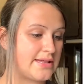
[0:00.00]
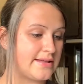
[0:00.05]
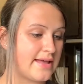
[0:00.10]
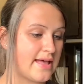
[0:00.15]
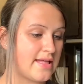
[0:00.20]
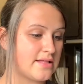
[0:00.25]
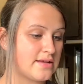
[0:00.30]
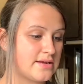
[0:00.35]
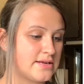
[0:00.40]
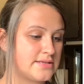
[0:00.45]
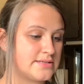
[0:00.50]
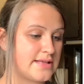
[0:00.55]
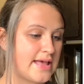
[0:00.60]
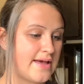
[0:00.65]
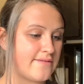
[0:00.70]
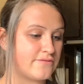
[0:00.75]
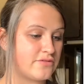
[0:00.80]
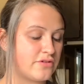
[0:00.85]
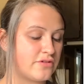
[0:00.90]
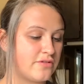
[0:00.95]
dollars
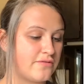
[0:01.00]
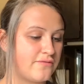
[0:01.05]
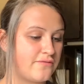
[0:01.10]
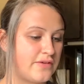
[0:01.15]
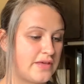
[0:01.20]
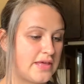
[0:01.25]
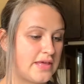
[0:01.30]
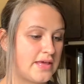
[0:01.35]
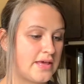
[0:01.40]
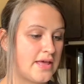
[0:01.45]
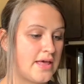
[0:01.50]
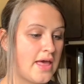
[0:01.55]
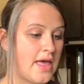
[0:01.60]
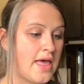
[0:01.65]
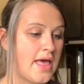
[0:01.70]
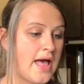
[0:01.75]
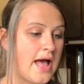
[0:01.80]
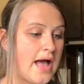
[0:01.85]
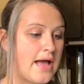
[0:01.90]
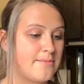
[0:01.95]
after the fee.
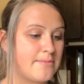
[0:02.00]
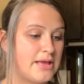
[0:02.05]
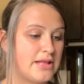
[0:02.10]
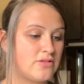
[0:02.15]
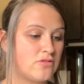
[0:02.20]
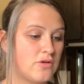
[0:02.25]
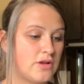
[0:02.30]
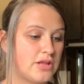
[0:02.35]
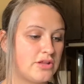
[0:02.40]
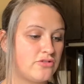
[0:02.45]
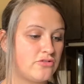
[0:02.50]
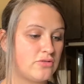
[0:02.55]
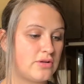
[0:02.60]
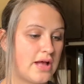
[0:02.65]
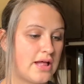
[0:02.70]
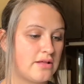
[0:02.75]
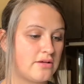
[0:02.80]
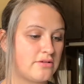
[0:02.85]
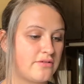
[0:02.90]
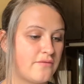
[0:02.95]
I made twenty-two
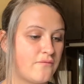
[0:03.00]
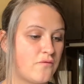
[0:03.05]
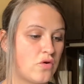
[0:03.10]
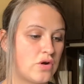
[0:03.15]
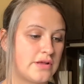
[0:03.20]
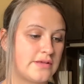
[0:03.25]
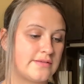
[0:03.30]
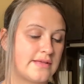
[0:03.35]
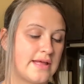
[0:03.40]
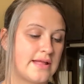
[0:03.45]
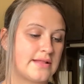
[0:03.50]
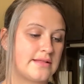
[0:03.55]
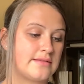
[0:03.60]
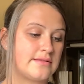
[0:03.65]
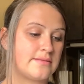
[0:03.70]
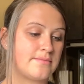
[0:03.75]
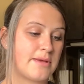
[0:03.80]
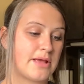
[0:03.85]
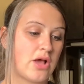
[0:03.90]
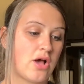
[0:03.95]
dollars and forty
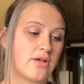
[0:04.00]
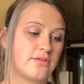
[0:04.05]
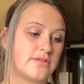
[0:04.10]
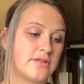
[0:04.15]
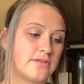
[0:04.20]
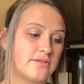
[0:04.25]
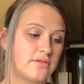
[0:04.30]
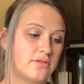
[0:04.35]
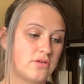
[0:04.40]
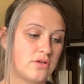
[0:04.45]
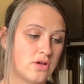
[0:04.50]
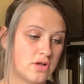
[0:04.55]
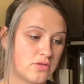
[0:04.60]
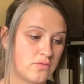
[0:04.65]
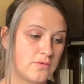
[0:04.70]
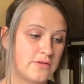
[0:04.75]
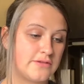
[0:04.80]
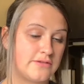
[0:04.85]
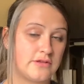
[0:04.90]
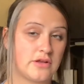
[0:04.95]
cents. My cost of goods
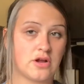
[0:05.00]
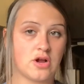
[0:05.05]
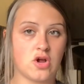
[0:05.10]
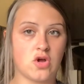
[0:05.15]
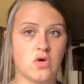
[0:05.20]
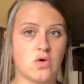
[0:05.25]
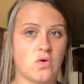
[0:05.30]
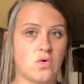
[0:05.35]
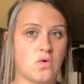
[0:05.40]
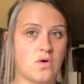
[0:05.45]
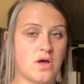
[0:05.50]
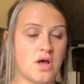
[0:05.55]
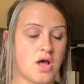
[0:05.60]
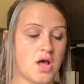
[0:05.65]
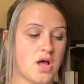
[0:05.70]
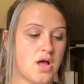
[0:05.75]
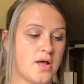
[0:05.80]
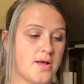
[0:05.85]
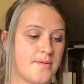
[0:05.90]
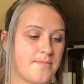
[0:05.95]
was zero.
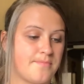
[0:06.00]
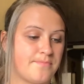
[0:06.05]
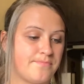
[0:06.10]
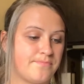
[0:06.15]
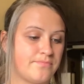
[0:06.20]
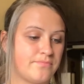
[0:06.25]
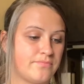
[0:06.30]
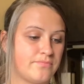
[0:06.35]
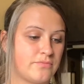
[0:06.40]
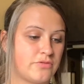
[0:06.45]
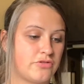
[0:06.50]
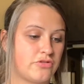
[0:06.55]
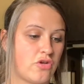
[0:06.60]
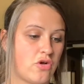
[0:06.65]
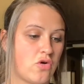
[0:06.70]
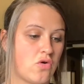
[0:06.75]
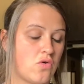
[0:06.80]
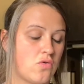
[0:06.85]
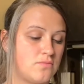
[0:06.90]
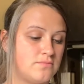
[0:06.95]
Um,
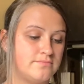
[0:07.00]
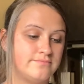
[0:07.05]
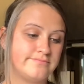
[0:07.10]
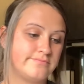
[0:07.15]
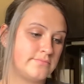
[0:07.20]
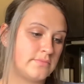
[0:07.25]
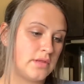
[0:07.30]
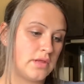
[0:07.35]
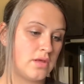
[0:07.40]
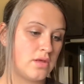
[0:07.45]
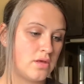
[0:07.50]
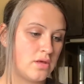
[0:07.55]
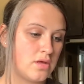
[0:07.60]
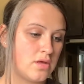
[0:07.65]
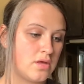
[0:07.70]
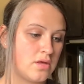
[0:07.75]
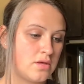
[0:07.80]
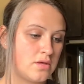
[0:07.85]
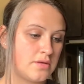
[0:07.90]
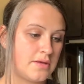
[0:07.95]
so,
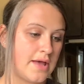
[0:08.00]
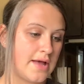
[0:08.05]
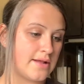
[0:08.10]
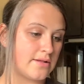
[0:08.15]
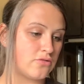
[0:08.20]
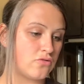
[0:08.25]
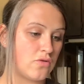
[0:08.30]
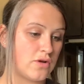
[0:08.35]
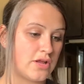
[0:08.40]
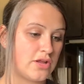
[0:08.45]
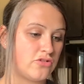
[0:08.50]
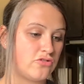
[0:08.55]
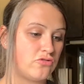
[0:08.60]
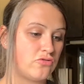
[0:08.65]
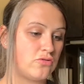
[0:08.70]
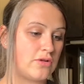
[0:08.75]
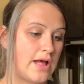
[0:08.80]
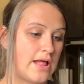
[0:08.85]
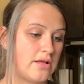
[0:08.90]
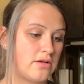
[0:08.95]
yeah,
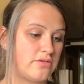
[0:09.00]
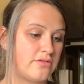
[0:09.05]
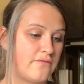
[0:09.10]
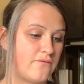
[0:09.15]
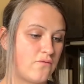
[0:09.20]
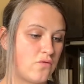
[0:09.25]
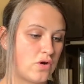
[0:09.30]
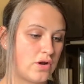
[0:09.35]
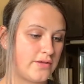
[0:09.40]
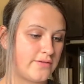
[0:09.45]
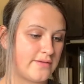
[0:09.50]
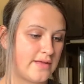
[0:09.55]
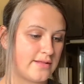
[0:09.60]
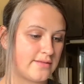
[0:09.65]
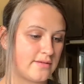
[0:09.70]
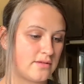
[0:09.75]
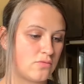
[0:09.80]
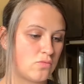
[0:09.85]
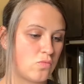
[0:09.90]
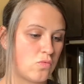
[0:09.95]
twenty-two dollars and forty cents
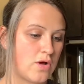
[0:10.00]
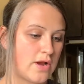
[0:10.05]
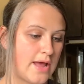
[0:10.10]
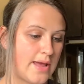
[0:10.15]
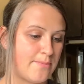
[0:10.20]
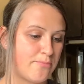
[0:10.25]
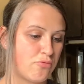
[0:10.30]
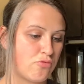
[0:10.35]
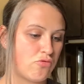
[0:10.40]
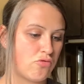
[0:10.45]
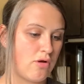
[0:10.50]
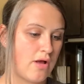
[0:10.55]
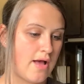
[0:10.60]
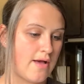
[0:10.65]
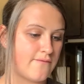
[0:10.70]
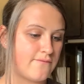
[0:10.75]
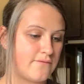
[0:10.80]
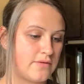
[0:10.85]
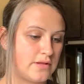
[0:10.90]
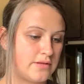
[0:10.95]
is what I
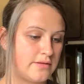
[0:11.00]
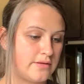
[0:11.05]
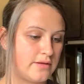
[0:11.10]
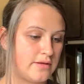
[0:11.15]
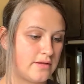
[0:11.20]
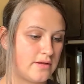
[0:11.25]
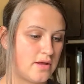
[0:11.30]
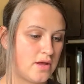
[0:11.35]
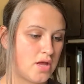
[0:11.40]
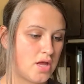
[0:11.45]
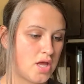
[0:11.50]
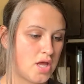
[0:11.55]
profited.